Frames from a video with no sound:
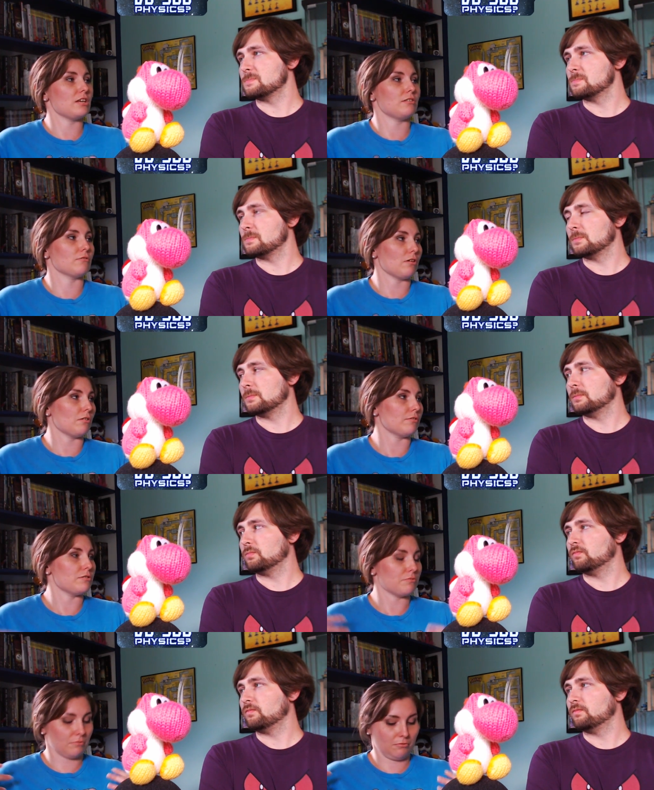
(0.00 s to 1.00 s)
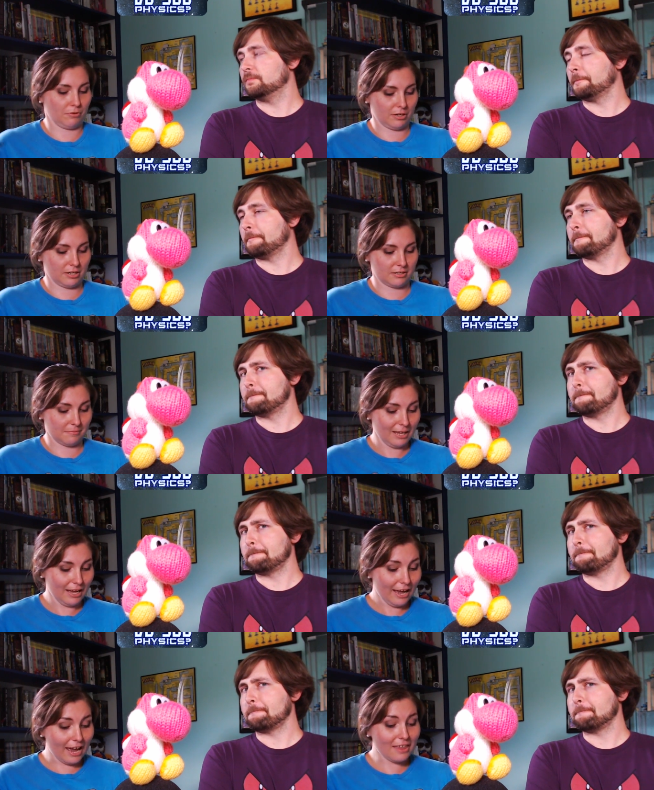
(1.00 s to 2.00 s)
Speaker 1: and grow into a new organism.
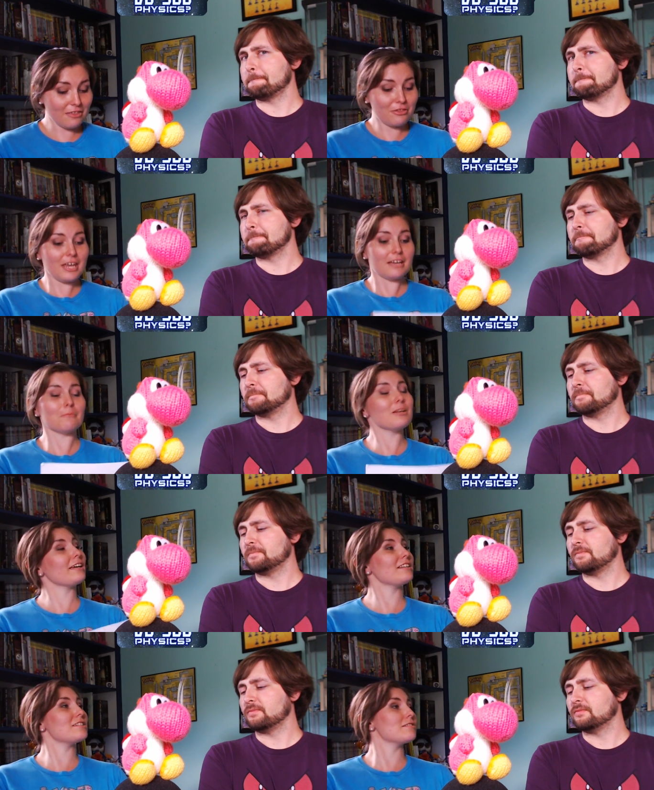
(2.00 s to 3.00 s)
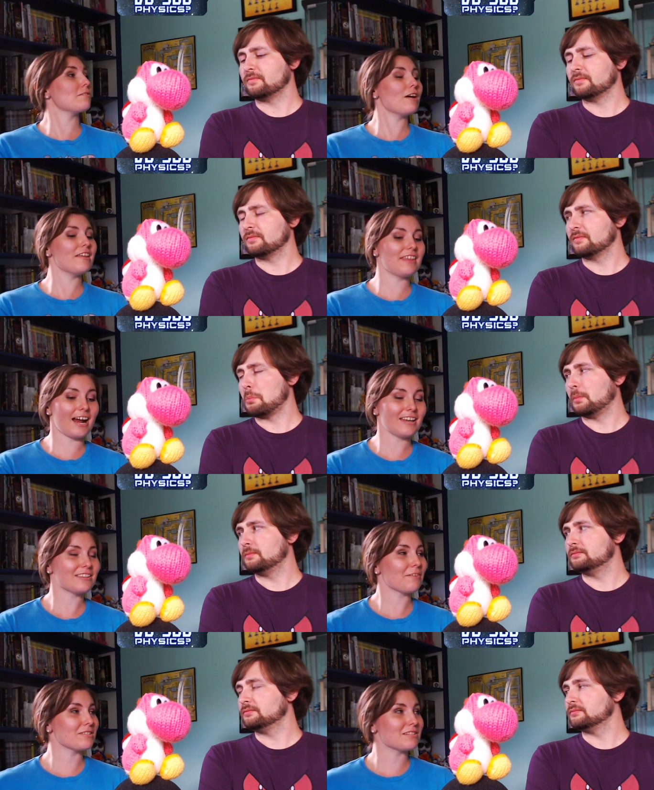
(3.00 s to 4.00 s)
And then we get to the one that I
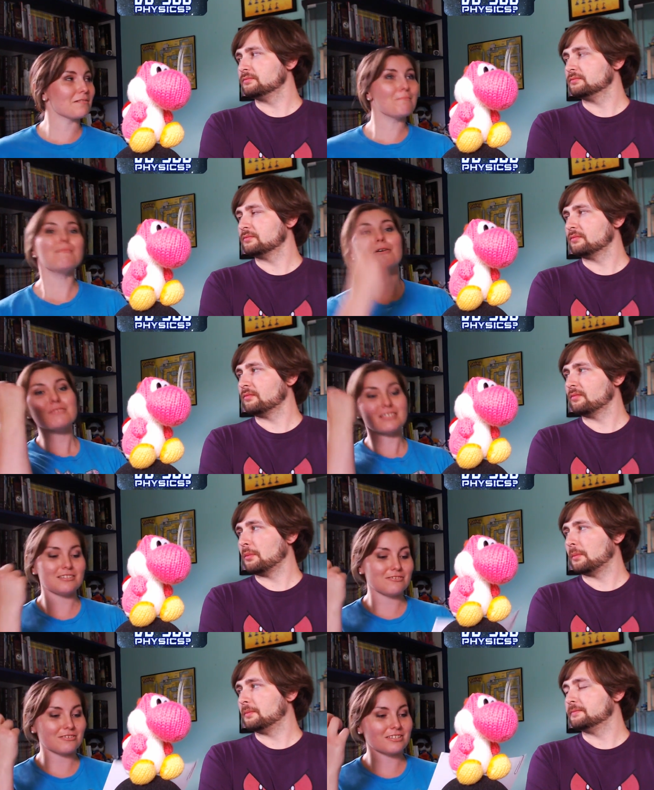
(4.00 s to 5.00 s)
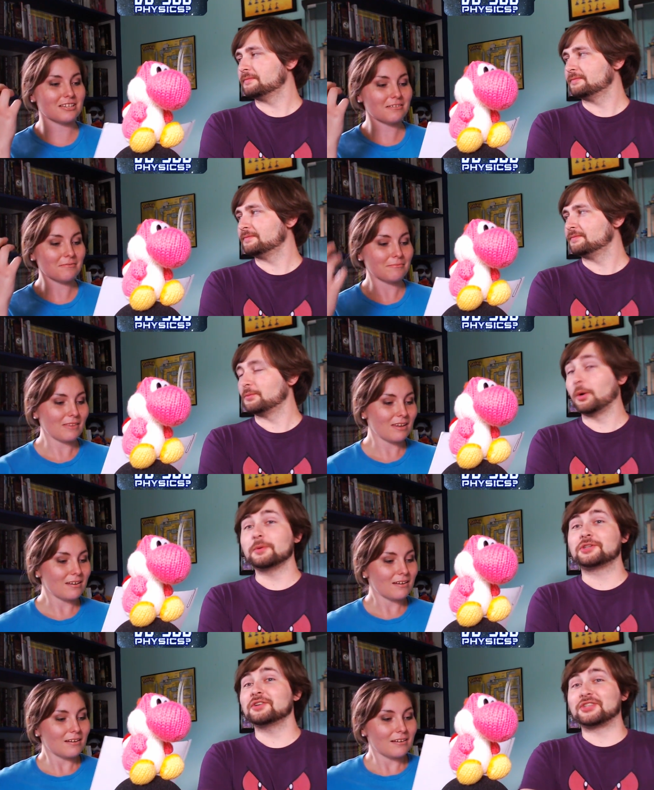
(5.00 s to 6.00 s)
thought was the most interesting.
Speaker 2: Where we
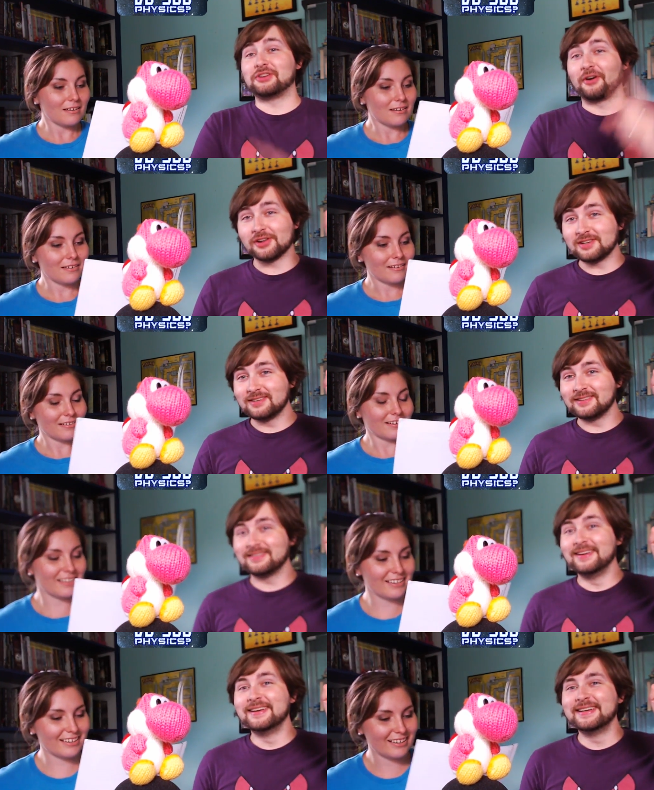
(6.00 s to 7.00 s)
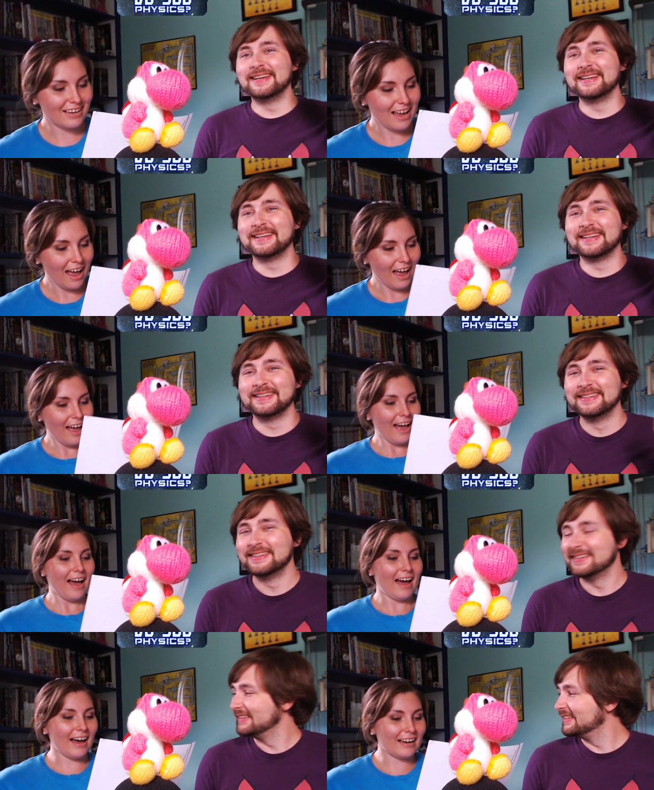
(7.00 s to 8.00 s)
should have started.
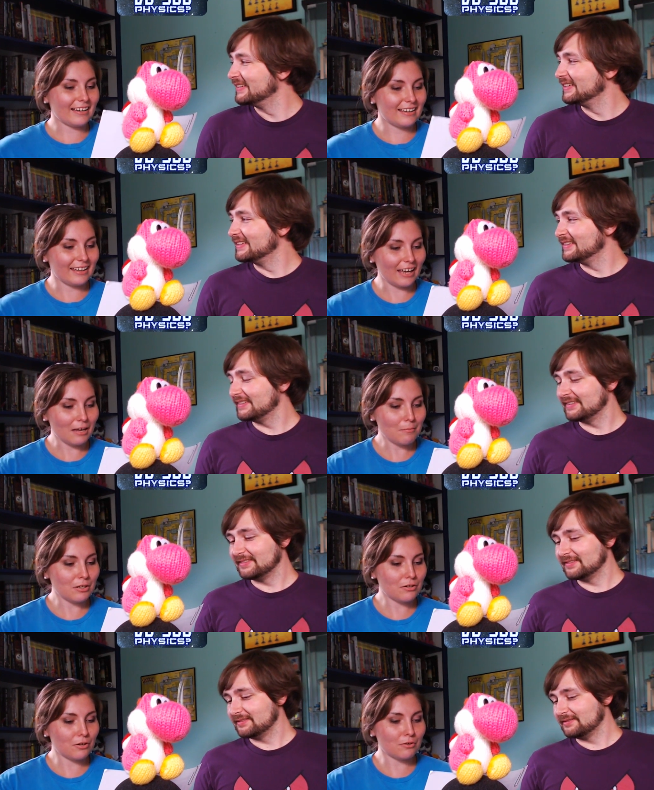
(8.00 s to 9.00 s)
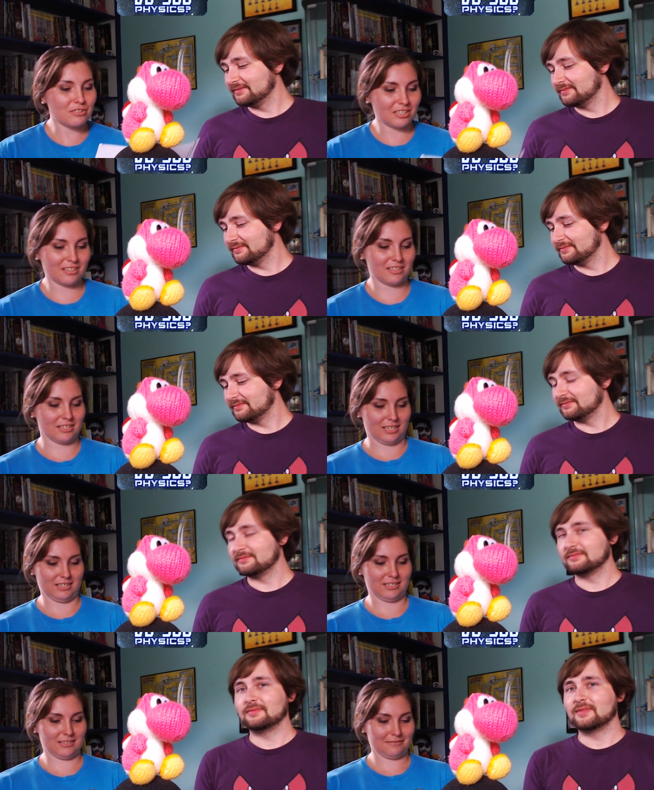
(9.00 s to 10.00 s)
Speaker 1: a
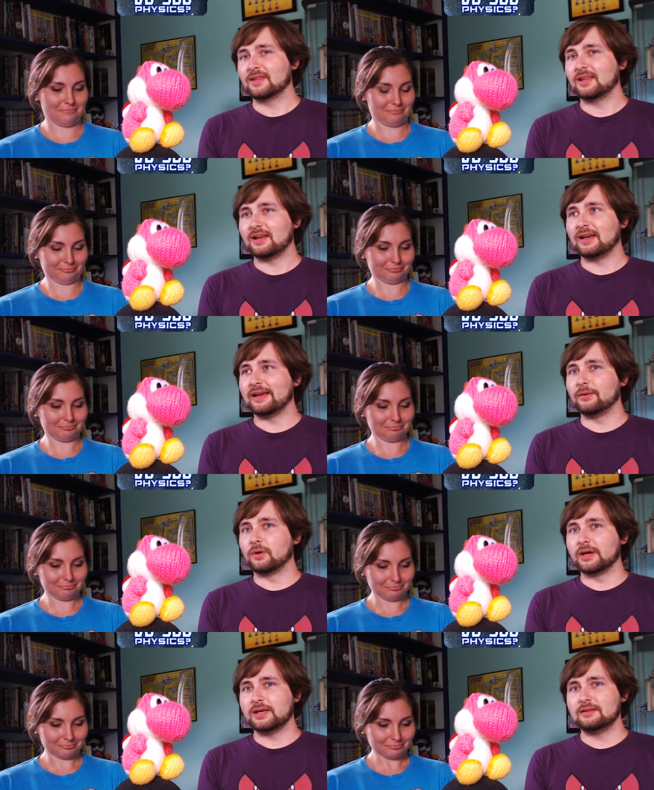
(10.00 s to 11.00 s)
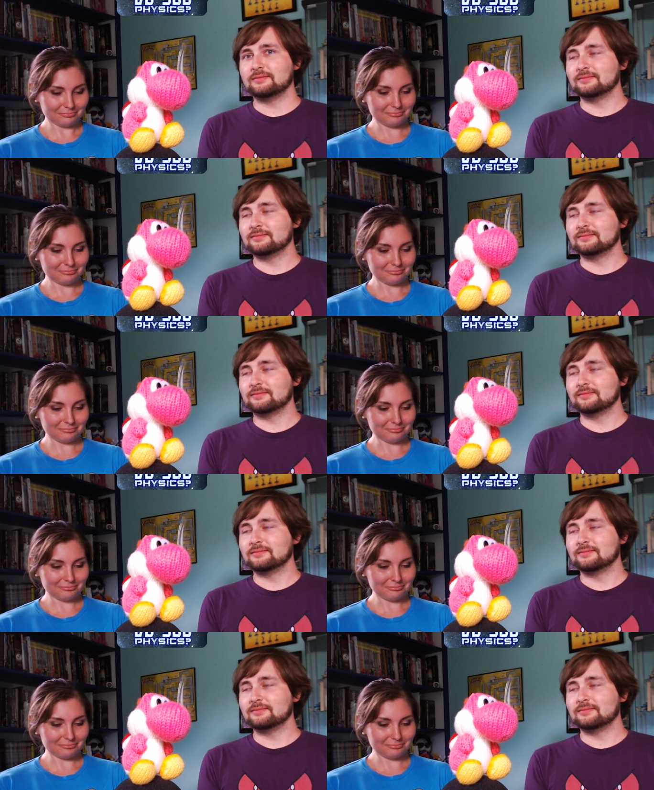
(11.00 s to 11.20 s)
gaminogenesis. What?